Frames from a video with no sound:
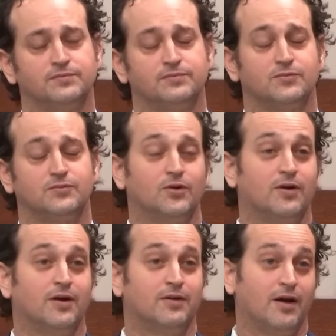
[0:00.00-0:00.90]
So
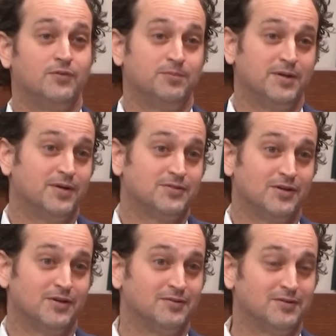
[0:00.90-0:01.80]
I repeat
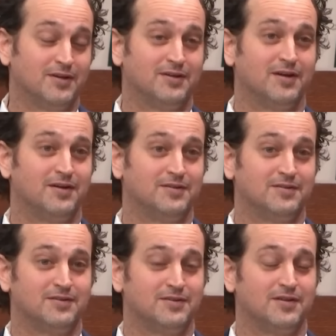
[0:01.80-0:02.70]
myself.
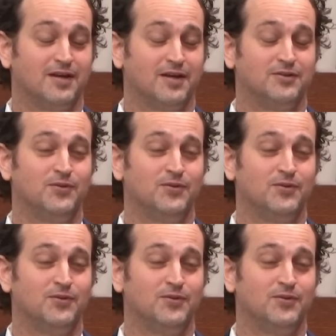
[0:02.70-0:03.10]
I do that.